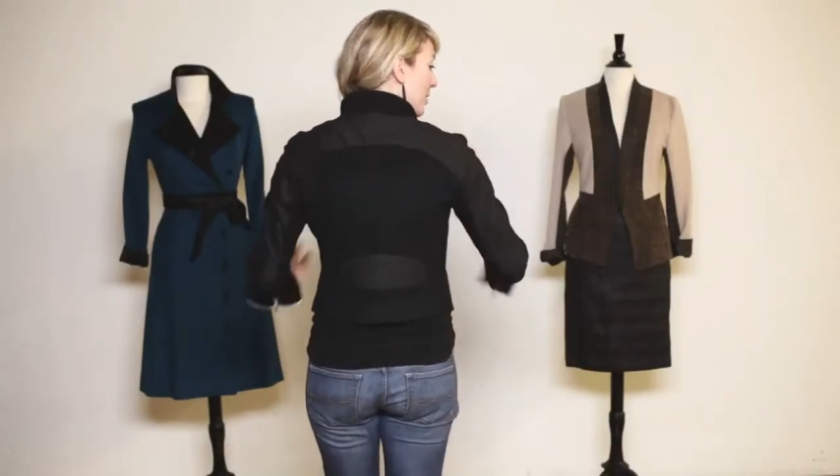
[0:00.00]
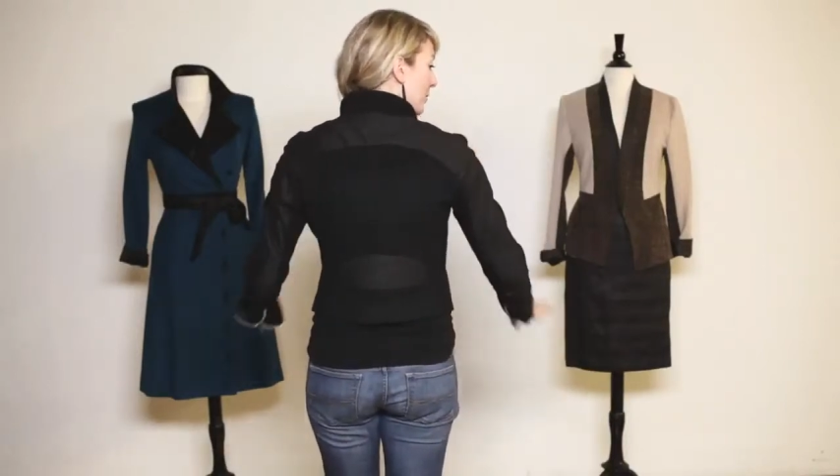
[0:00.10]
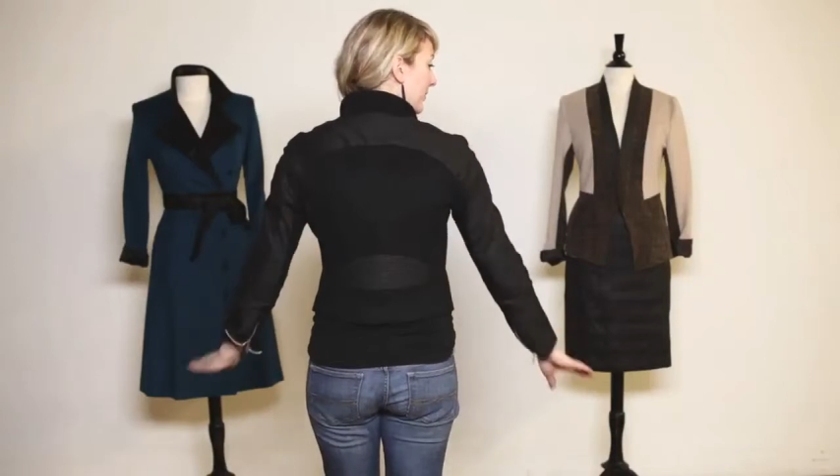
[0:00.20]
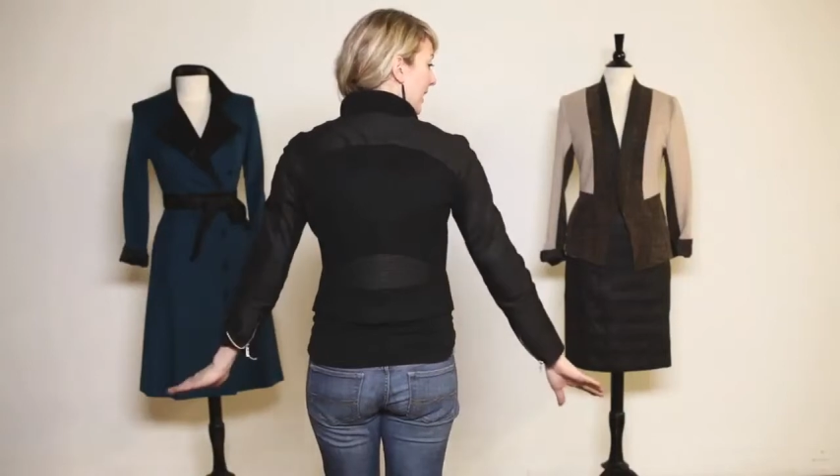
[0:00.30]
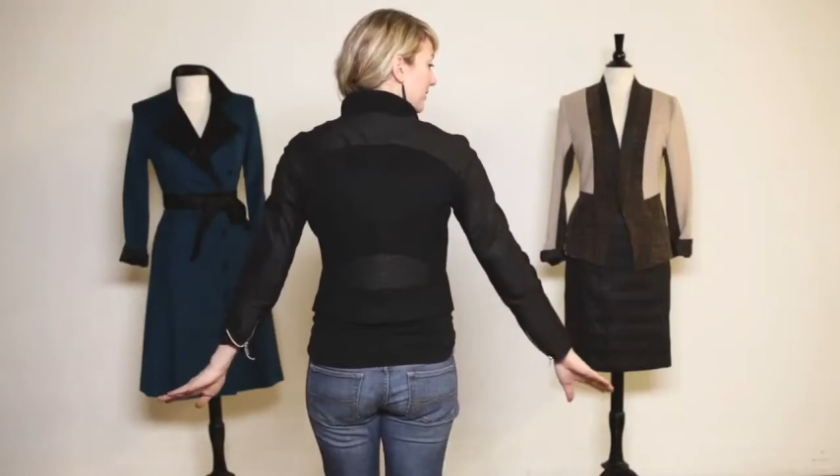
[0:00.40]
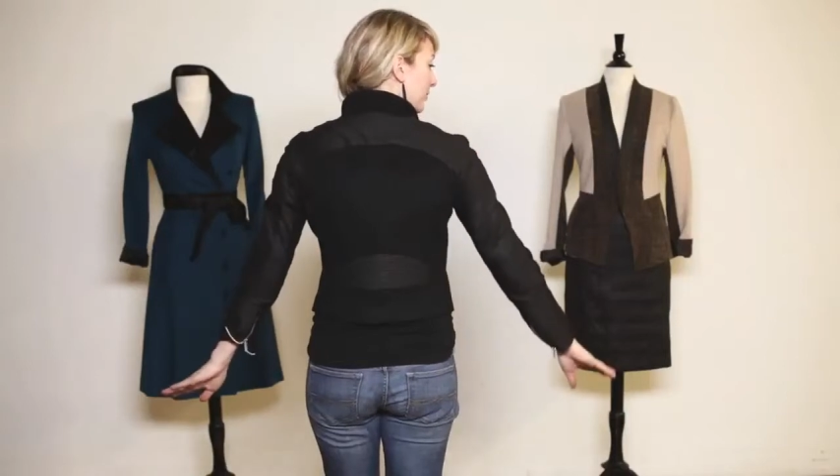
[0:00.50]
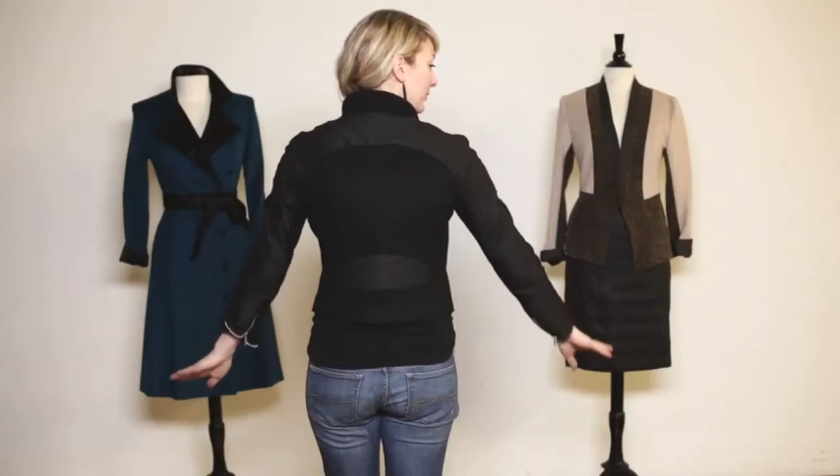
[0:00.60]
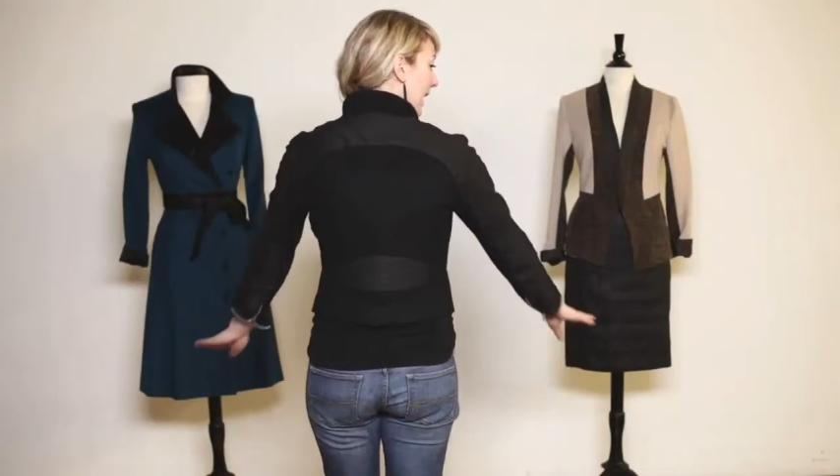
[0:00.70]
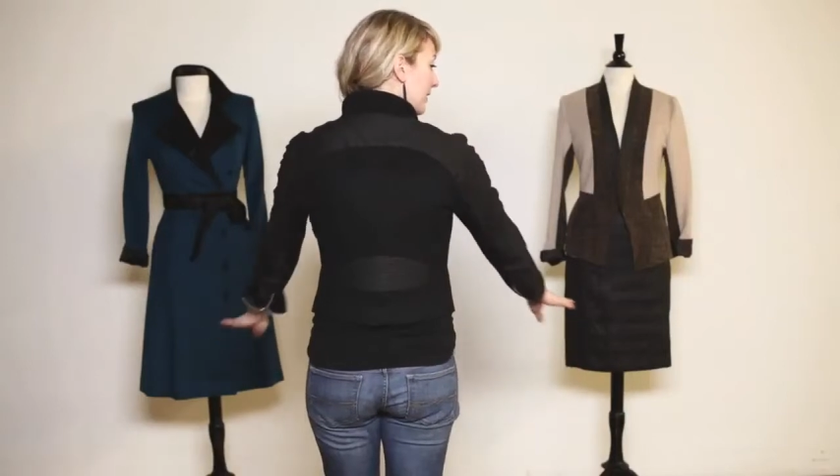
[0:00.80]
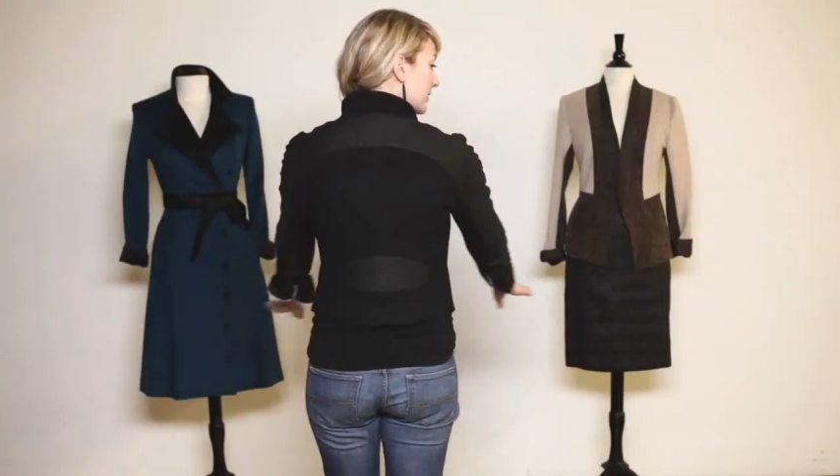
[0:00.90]
We've got the
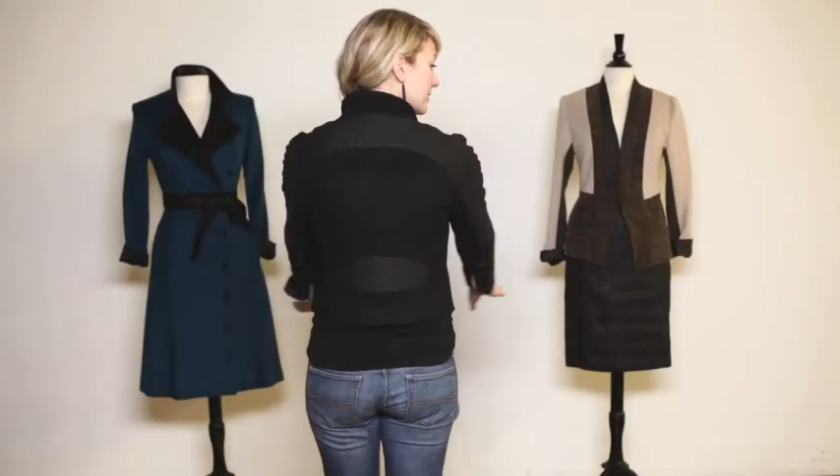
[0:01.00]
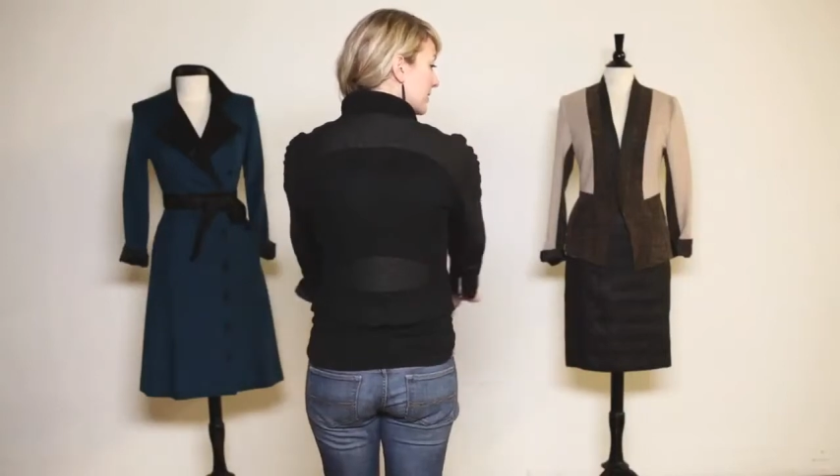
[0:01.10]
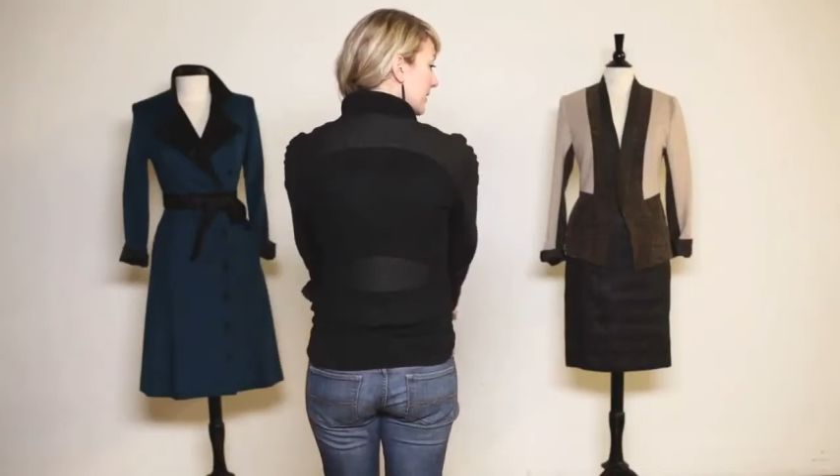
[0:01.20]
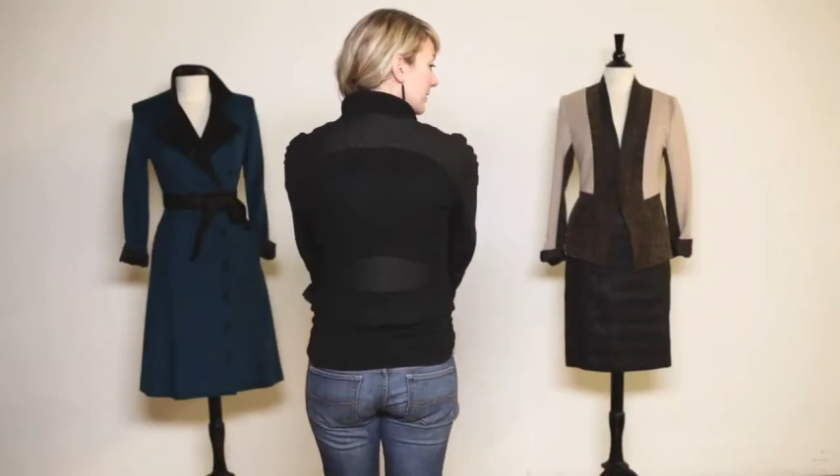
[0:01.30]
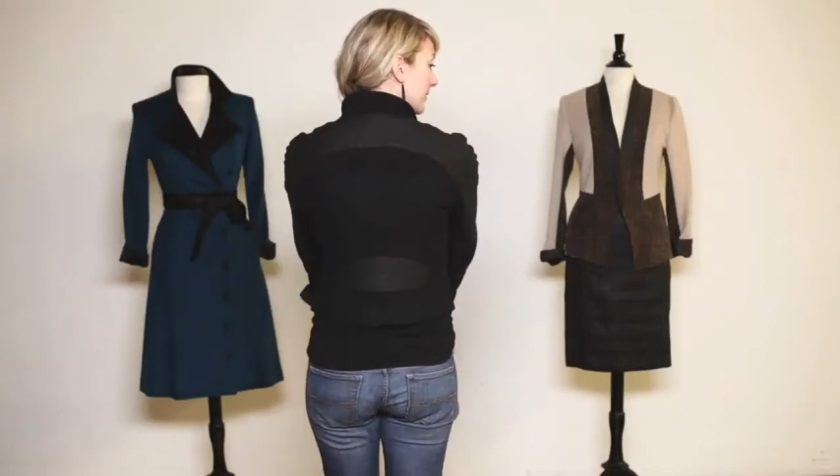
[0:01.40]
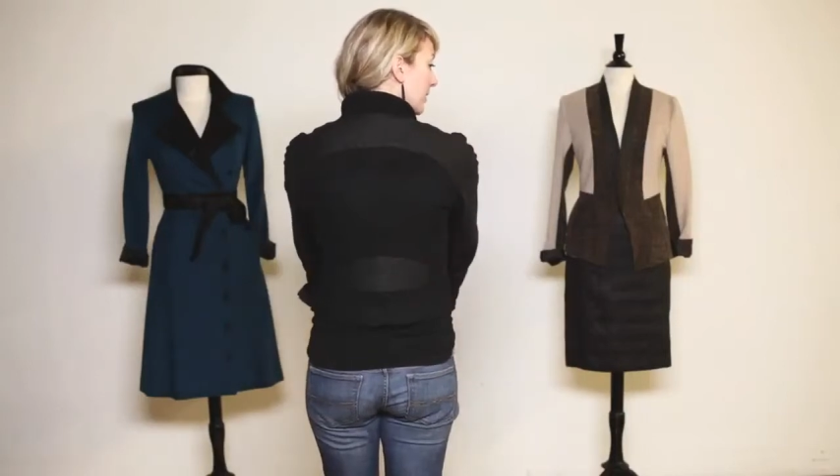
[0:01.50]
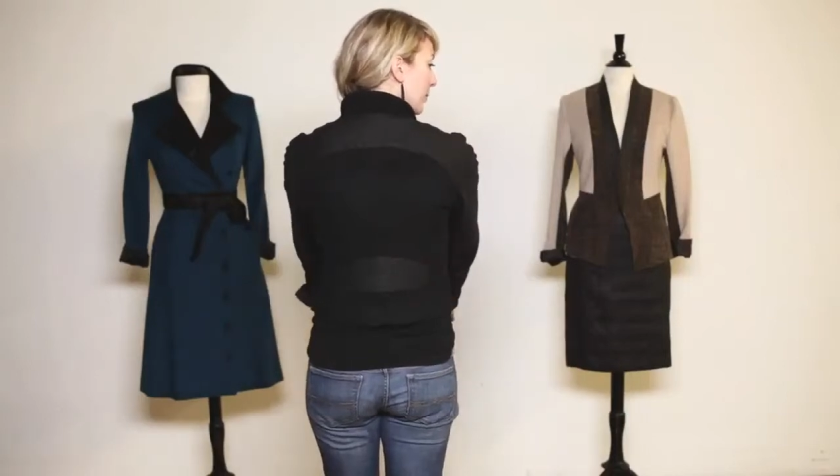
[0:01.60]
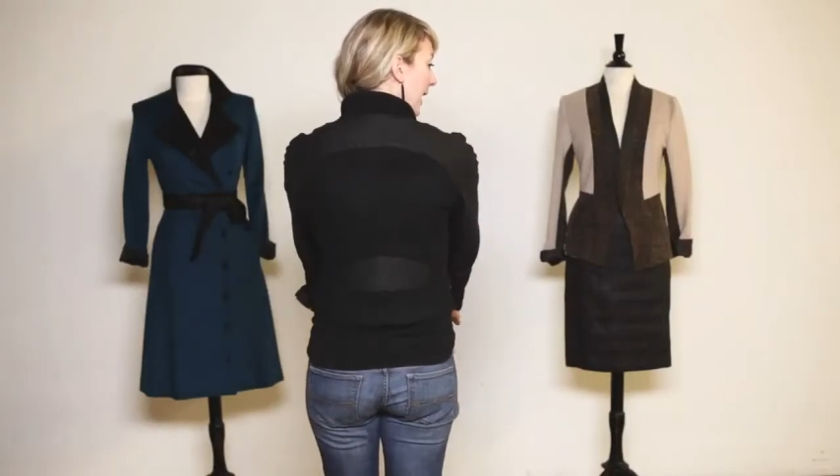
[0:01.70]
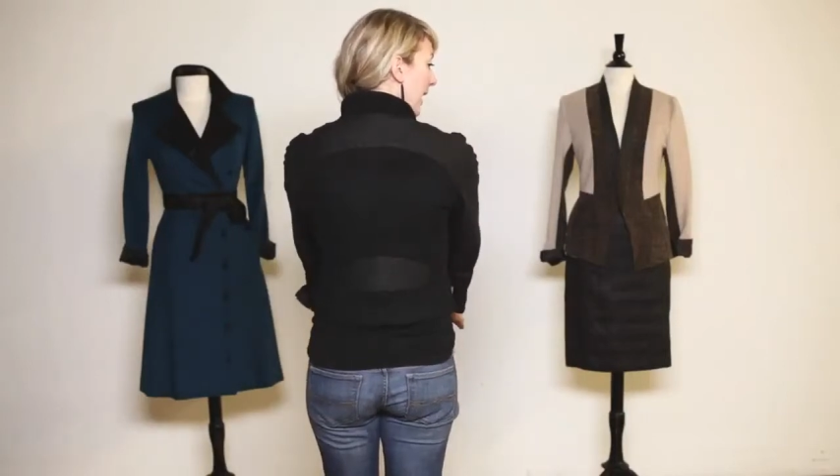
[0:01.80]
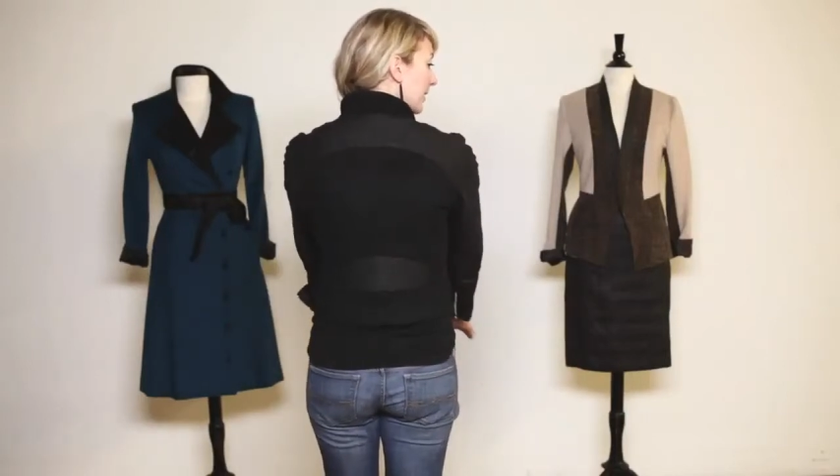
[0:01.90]
raglan sleeve in the
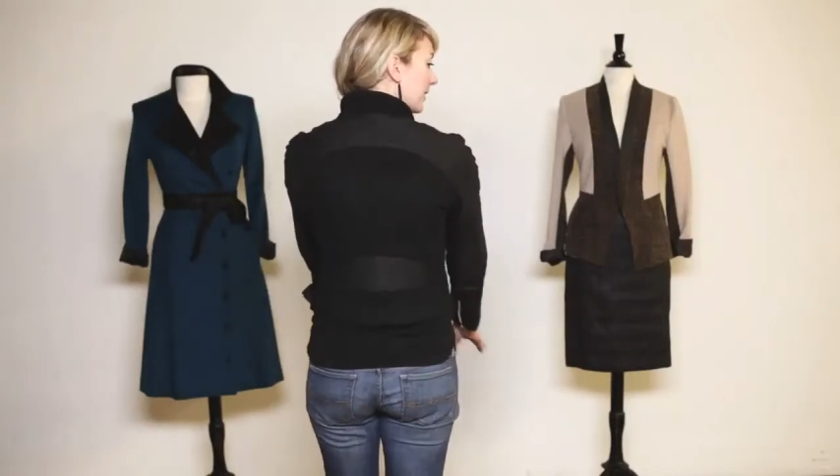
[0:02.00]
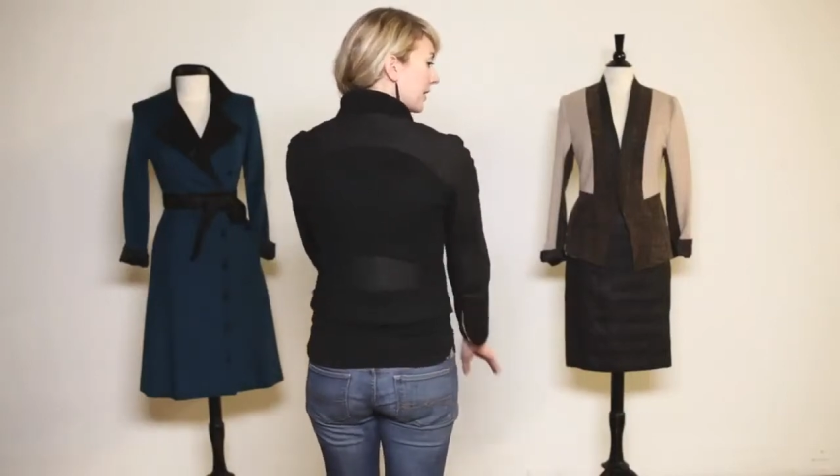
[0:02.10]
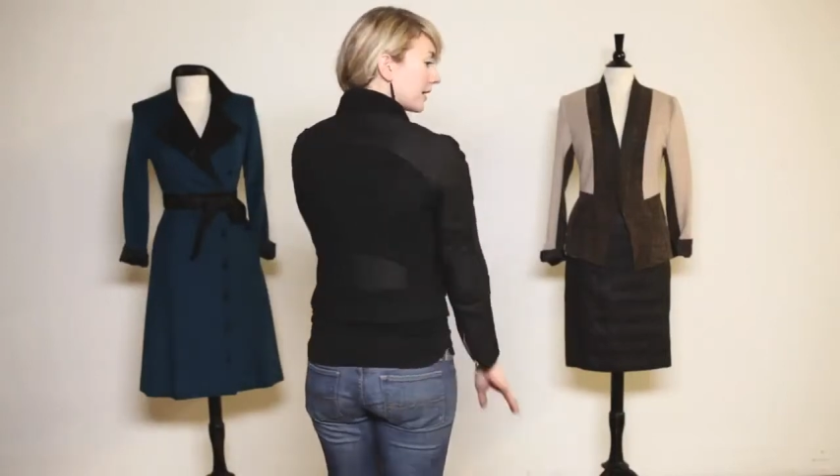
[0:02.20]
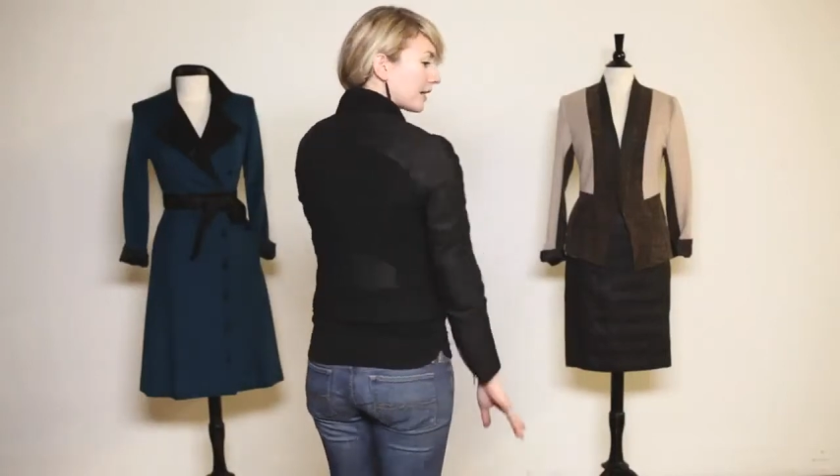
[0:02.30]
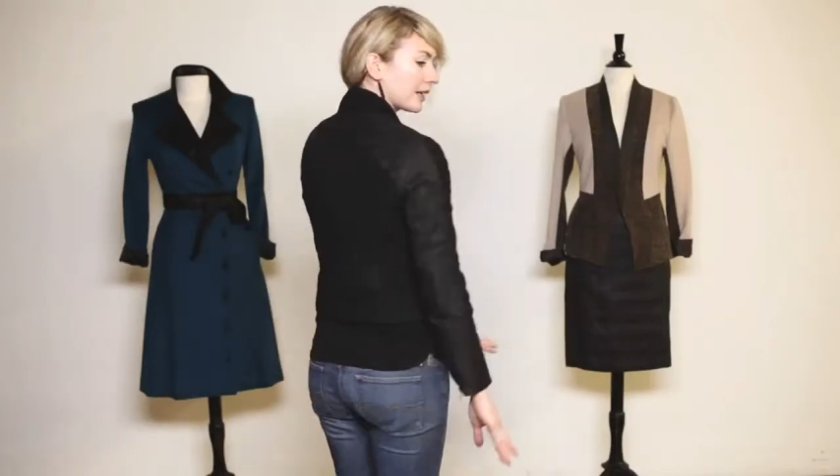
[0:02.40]
back